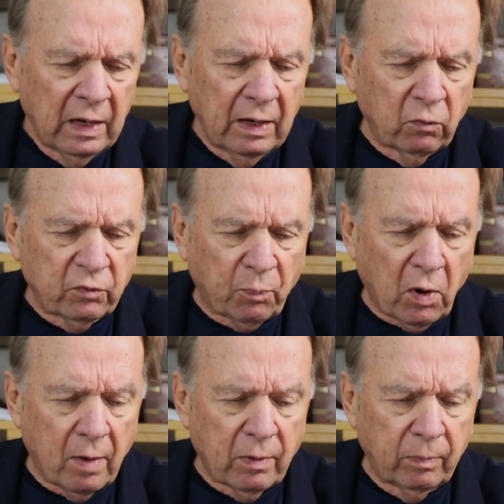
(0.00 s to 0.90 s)
it was
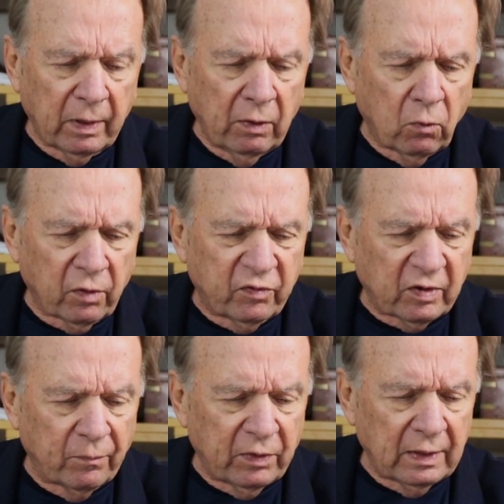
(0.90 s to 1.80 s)
probably worth
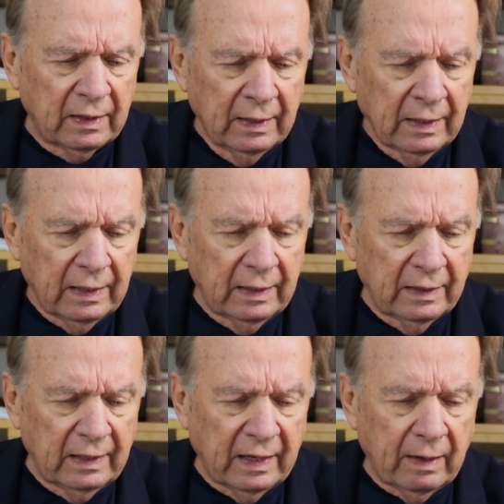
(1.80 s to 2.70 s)
something in
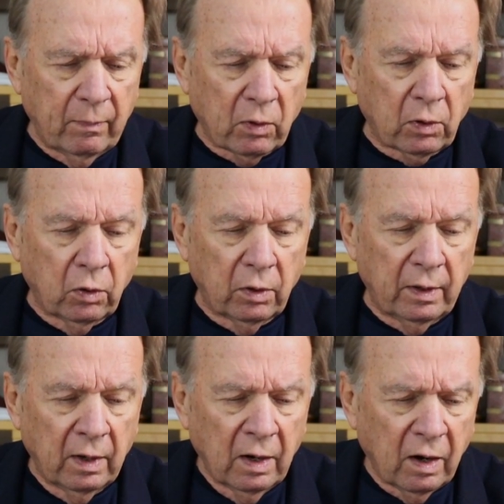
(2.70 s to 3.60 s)
the
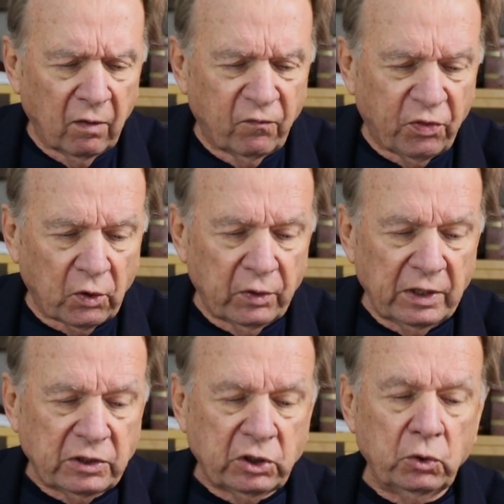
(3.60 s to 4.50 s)
neighborhood of
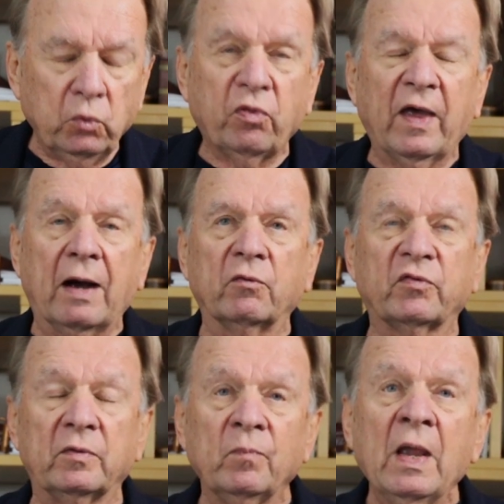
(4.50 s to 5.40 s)
32000
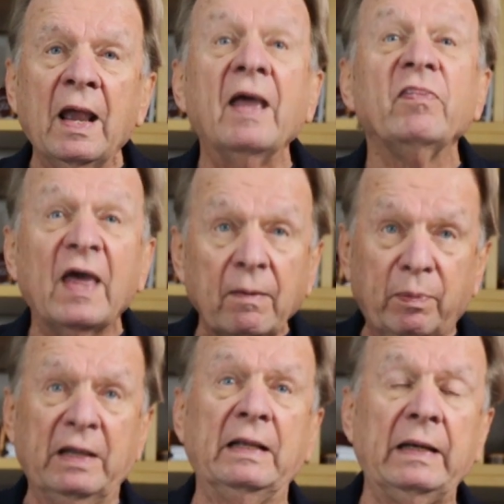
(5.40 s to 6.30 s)
dollars and they
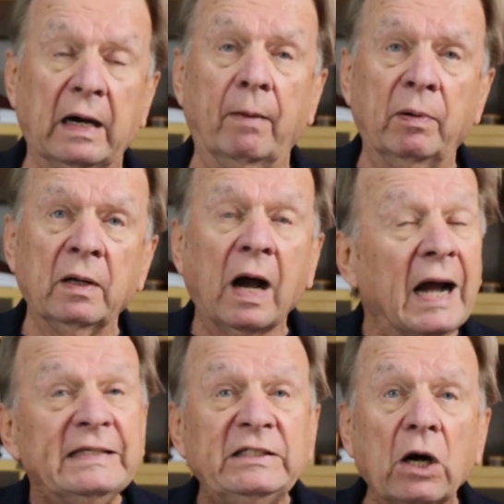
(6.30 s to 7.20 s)
bid it up.
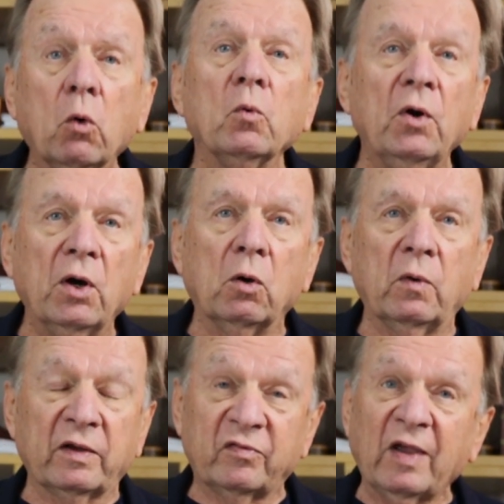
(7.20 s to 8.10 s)
I don't know
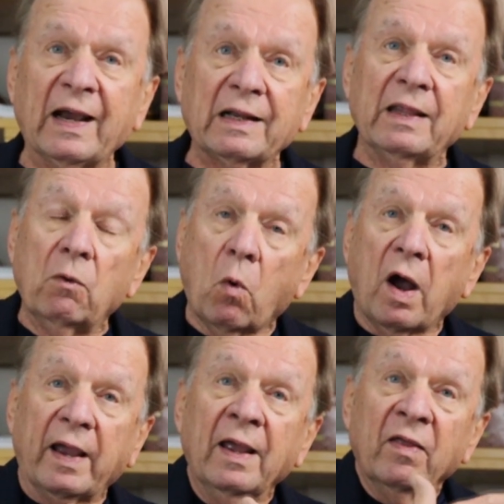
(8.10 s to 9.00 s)
exactly
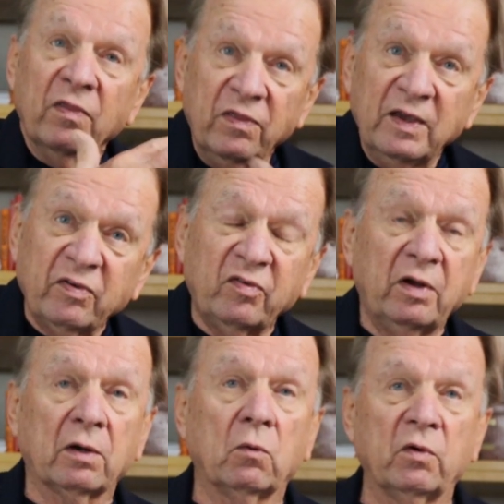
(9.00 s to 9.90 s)
why this
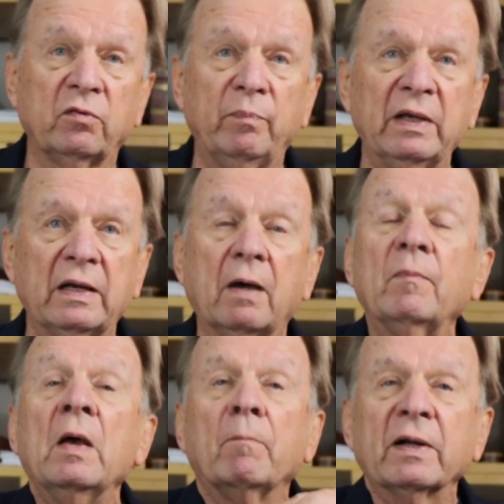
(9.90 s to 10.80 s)
year was bid
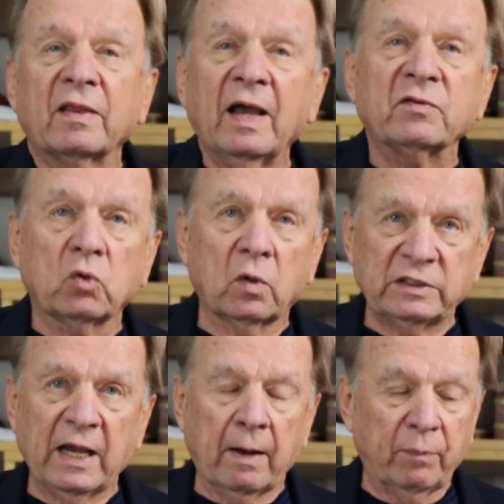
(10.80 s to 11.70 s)
up, but that's
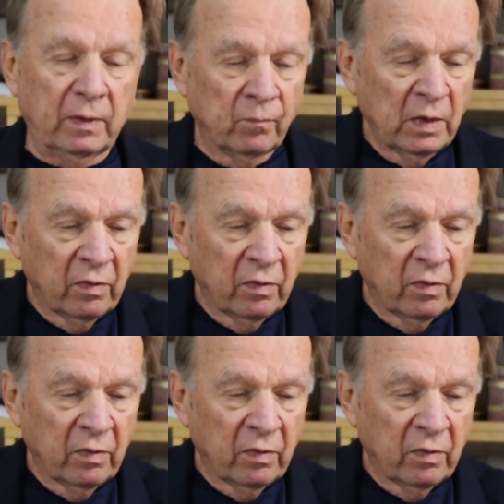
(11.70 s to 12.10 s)
what's happened.